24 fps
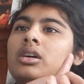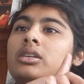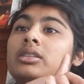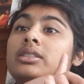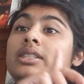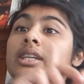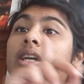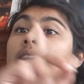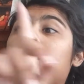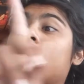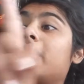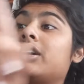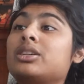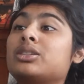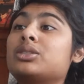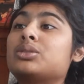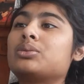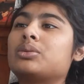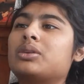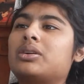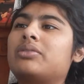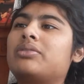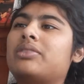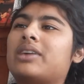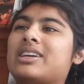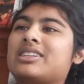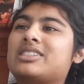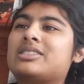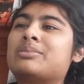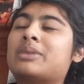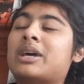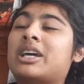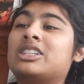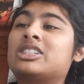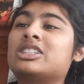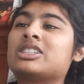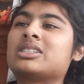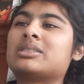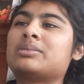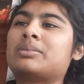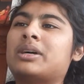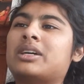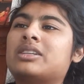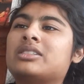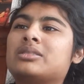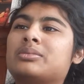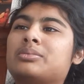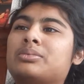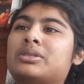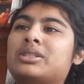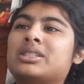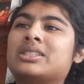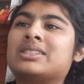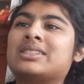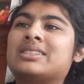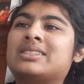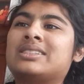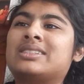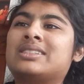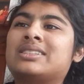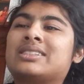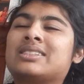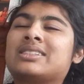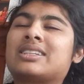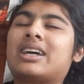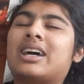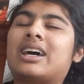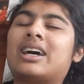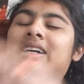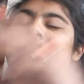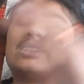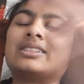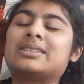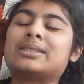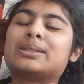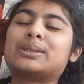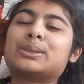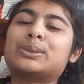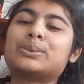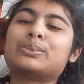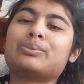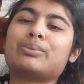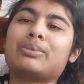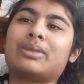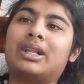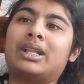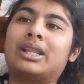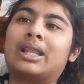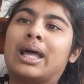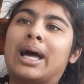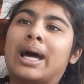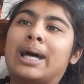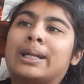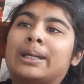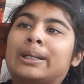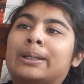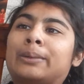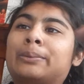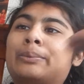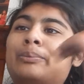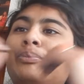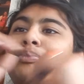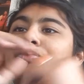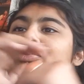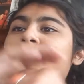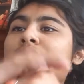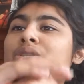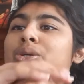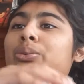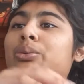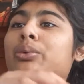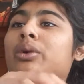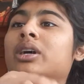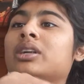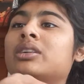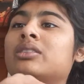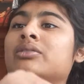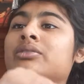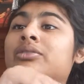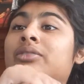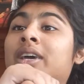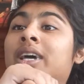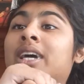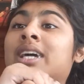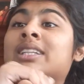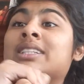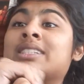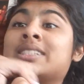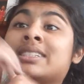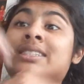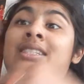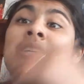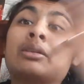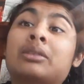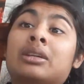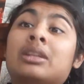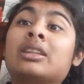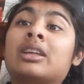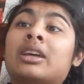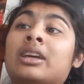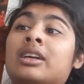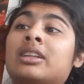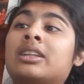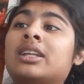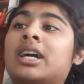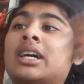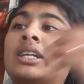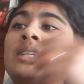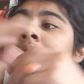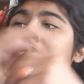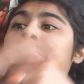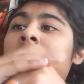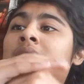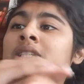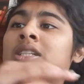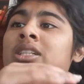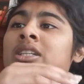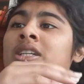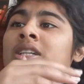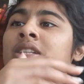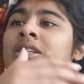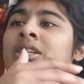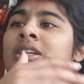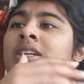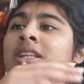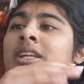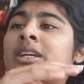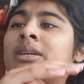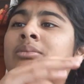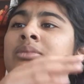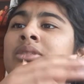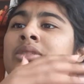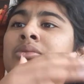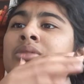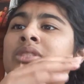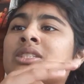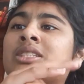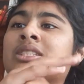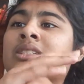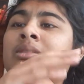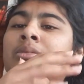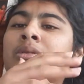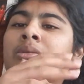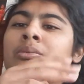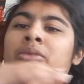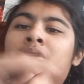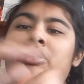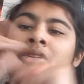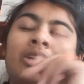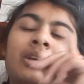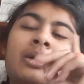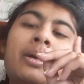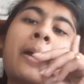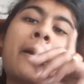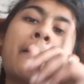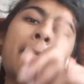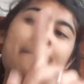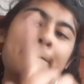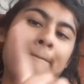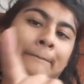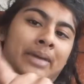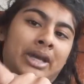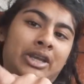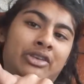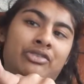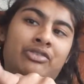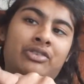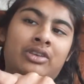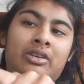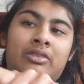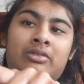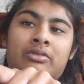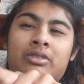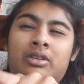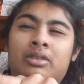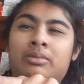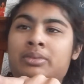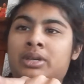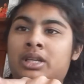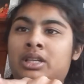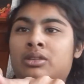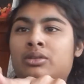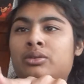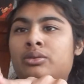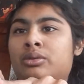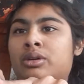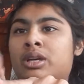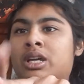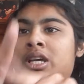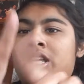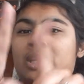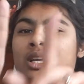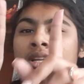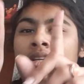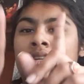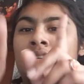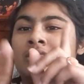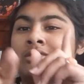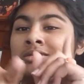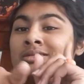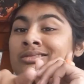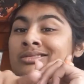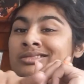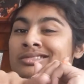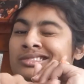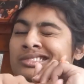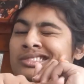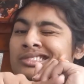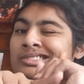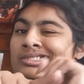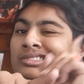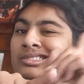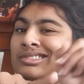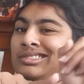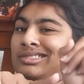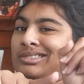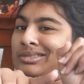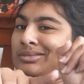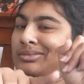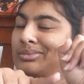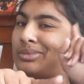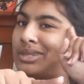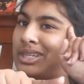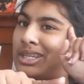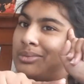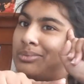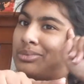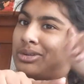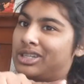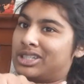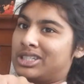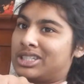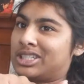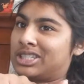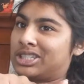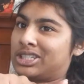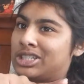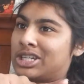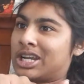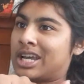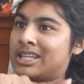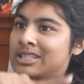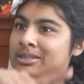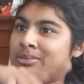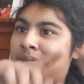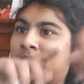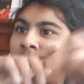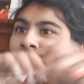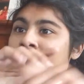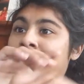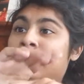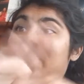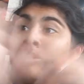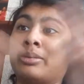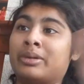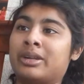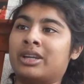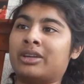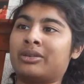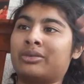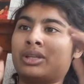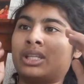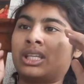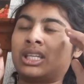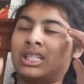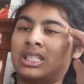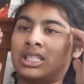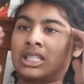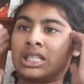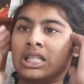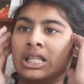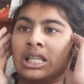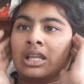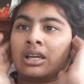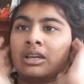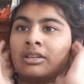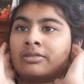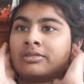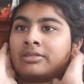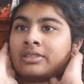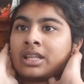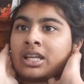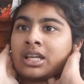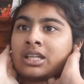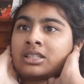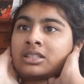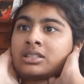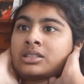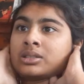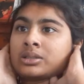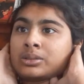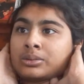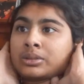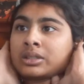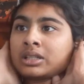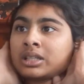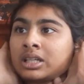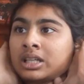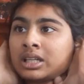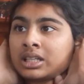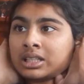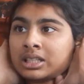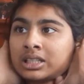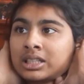Daring sword fights magic spells, a prince in disguise. Aladdin. To one fan, this sounded like Aladdin, but another claimed it was Sleeping Beauty. My favorite, by the way, and being Princess Jasmine and all, but I really did love that story.